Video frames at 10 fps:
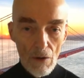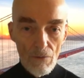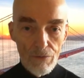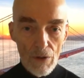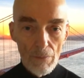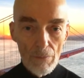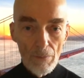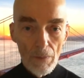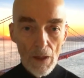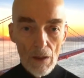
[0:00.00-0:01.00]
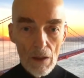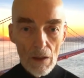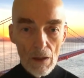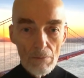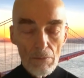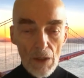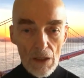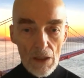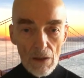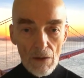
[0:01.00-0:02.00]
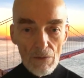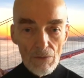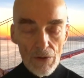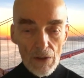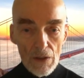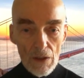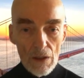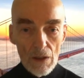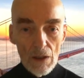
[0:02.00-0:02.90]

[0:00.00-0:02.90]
from many of the